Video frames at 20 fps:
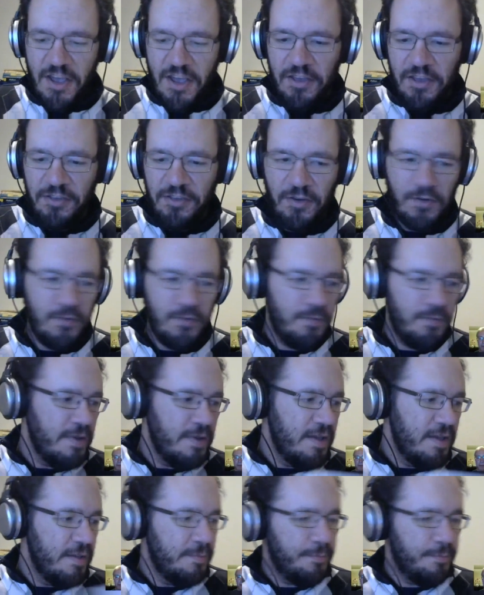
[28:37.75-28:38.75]
So
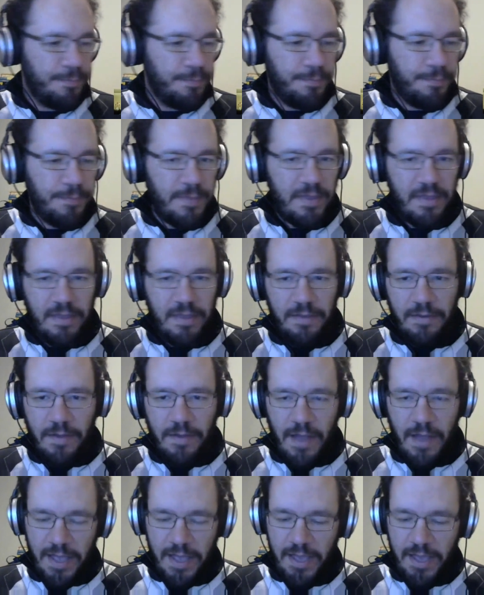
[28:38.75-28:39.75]

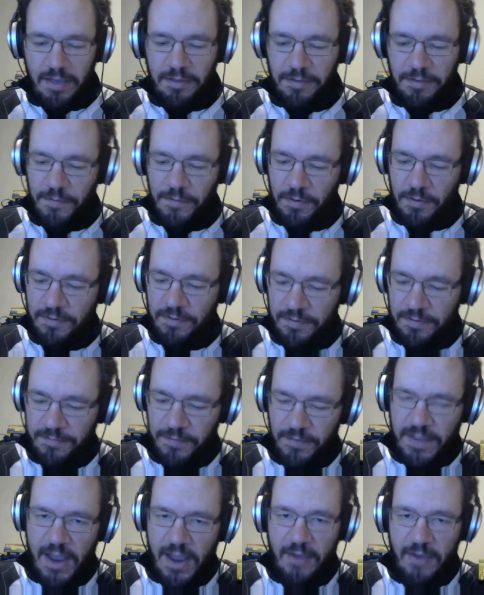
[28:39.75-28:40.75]
I guess for
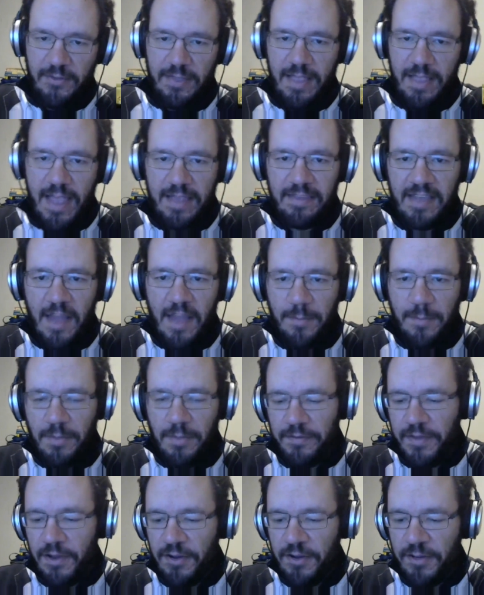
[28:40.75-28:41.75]
Darren the last couple
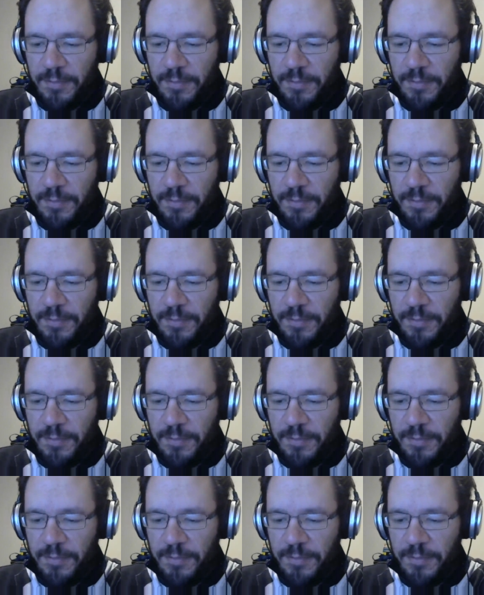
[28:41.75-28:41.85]
of years,